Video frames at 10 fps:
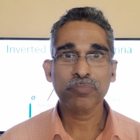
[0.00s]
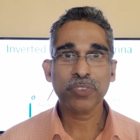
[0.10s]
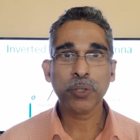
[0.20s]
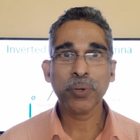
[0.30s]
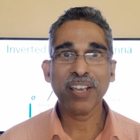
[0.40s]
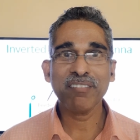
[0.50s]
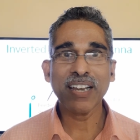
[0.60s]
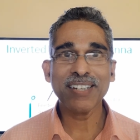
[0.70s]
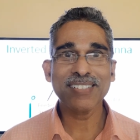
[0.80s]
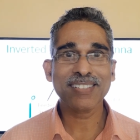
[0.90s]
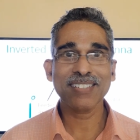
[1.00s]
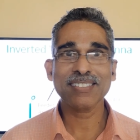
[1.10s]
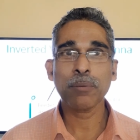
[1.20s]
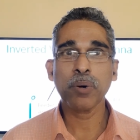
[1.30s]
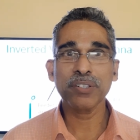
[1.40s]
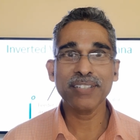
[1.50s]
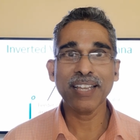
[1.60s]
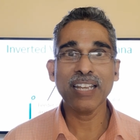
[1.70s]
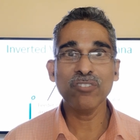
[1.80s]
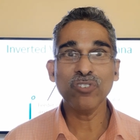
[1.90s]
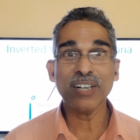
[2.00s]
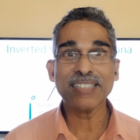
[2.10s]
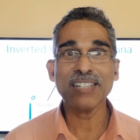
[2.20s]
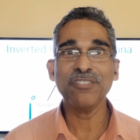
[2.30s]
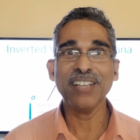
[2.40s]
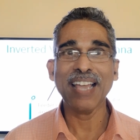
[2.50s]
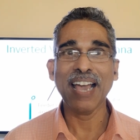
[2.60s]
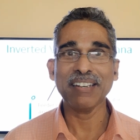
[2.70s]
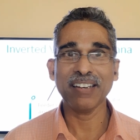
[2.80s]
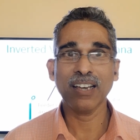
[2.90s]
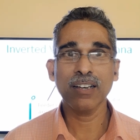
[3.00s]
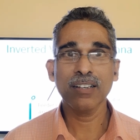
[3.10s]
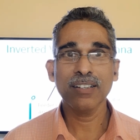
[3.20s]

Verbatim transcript: Today we'll discuss about the inverted V antenna